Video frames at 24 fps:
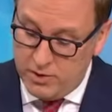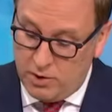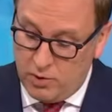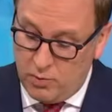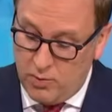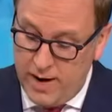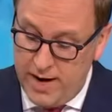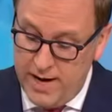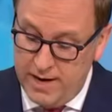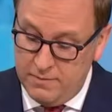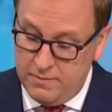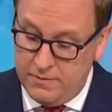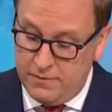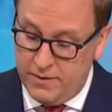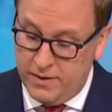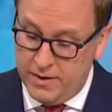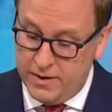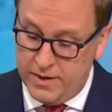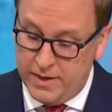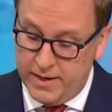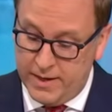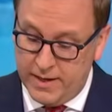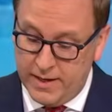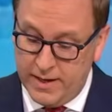Ukraine
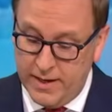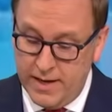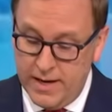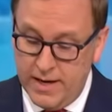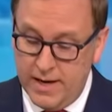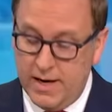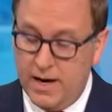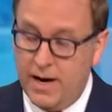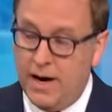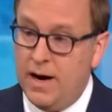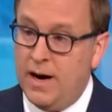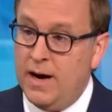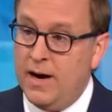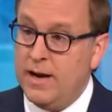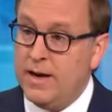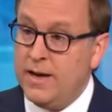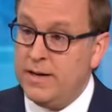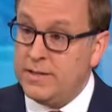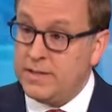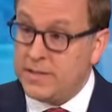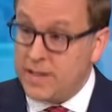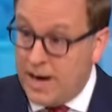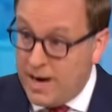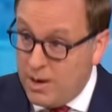funding, uh,
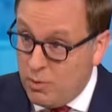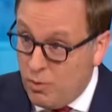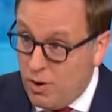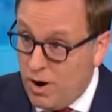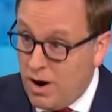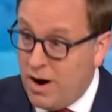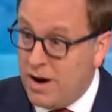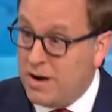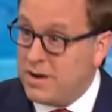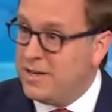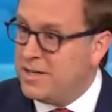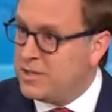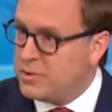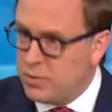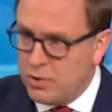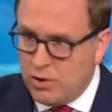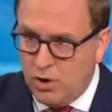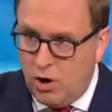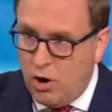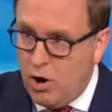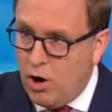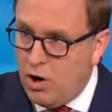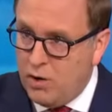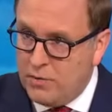Taiwan,
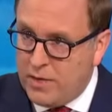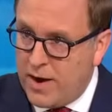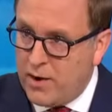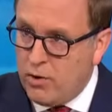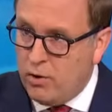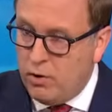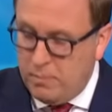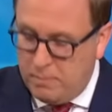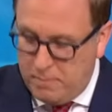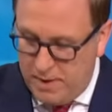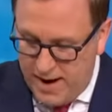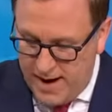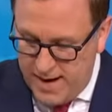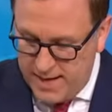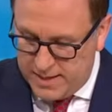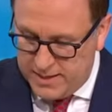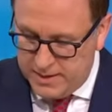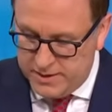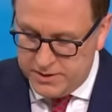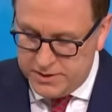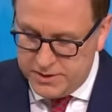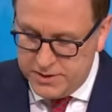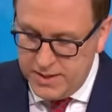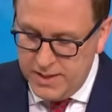Israel, all, that whole
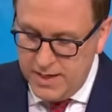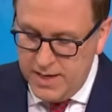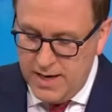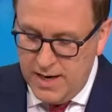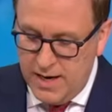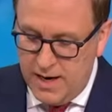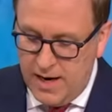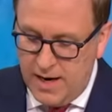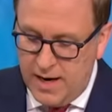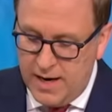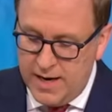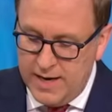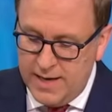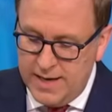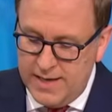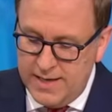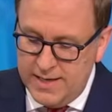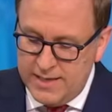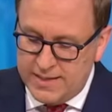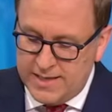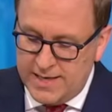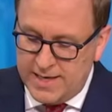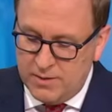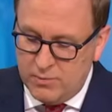package. Uh,
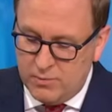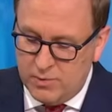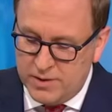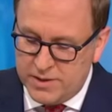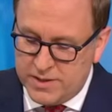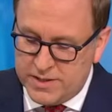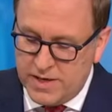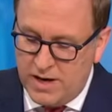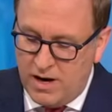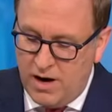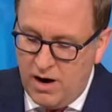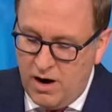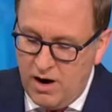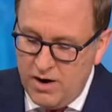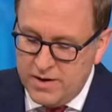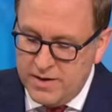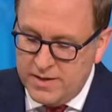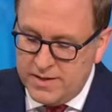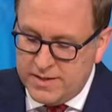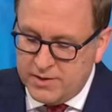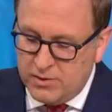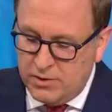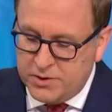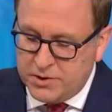he said it was
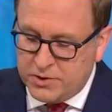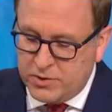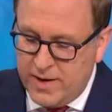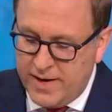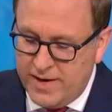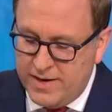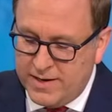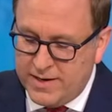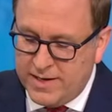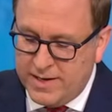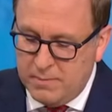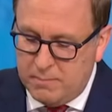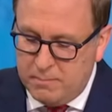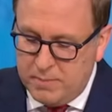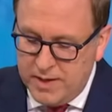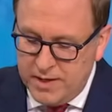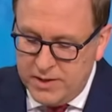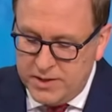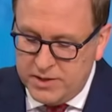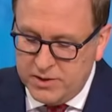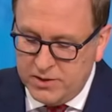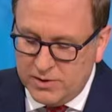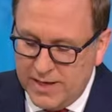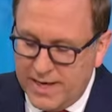unadulterated
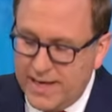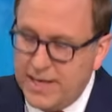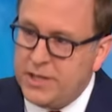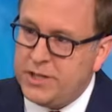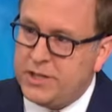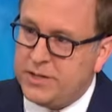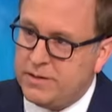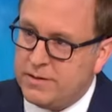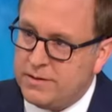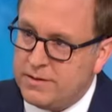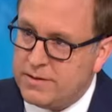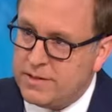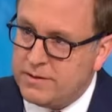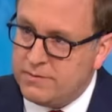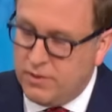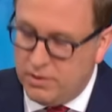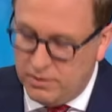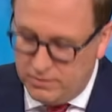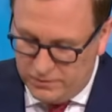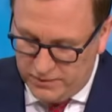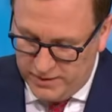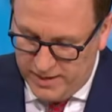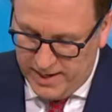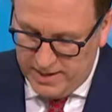capitulation to
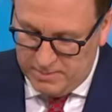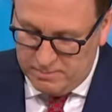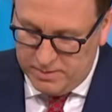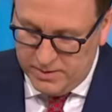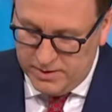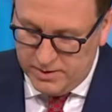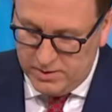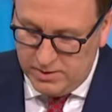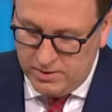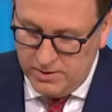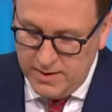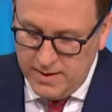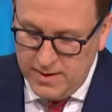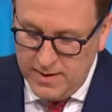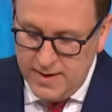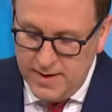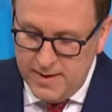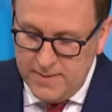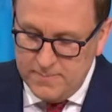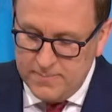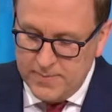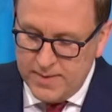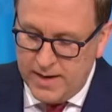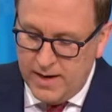vote for that bill,
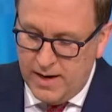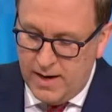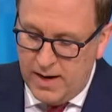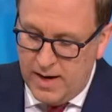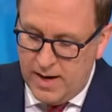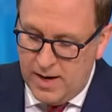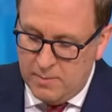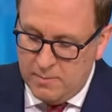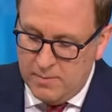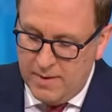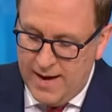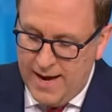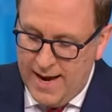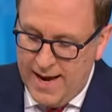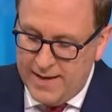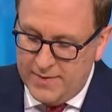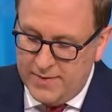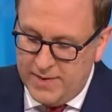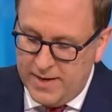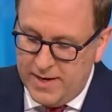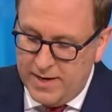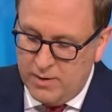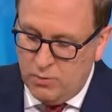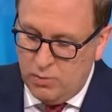um,
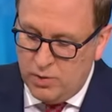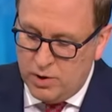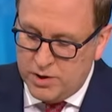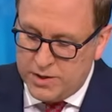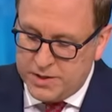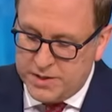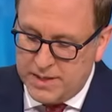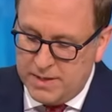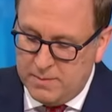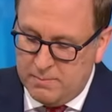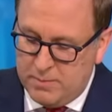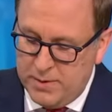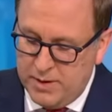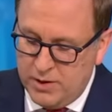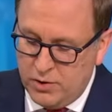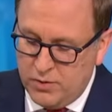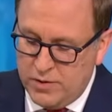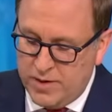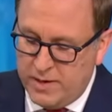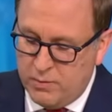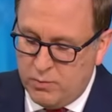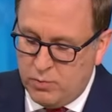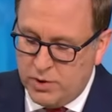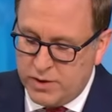and that it was a bill
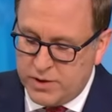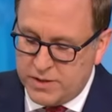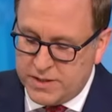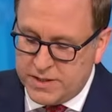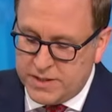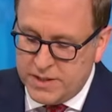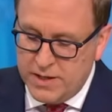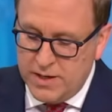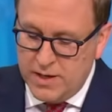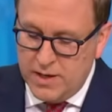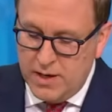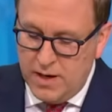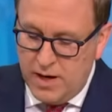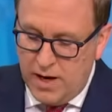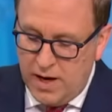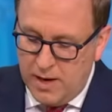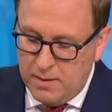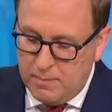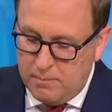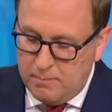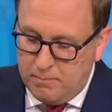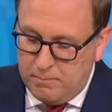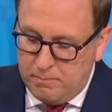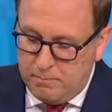that was
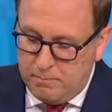a